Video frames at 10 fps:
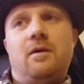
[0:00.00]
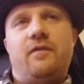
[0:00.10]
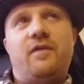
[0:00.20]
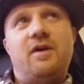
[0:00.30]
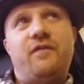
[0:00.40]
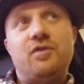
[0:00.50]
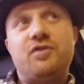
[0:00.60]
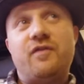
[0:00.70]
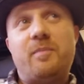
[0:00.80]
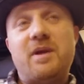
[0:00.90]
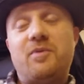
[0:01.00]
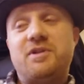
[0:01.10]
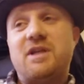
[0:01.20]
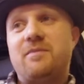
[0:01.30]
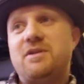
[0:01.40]
for future of the
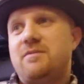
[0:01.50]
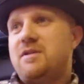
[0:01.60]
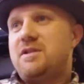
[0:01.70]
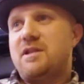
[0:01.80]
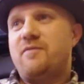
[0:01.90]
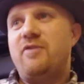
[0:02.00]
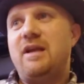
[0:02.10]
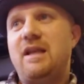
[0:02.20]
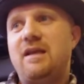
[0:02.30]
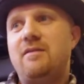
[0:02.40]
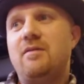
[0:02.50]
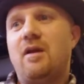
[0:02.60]
b-boy championships is just really